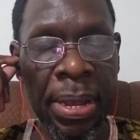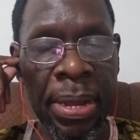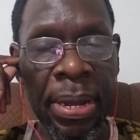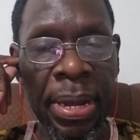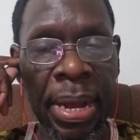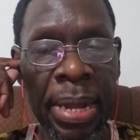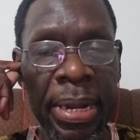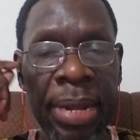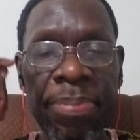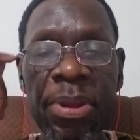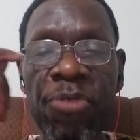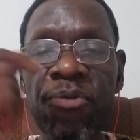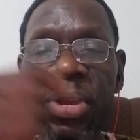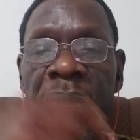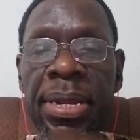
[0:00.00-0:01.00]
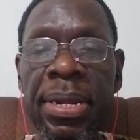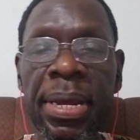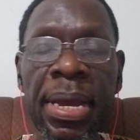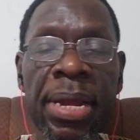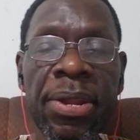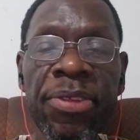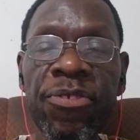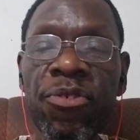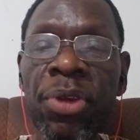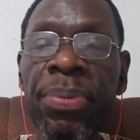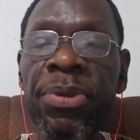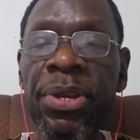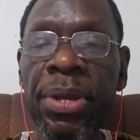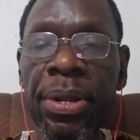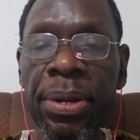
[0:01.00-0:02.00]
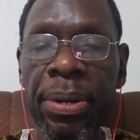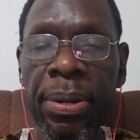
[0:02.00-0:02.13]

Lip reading: Let me read a description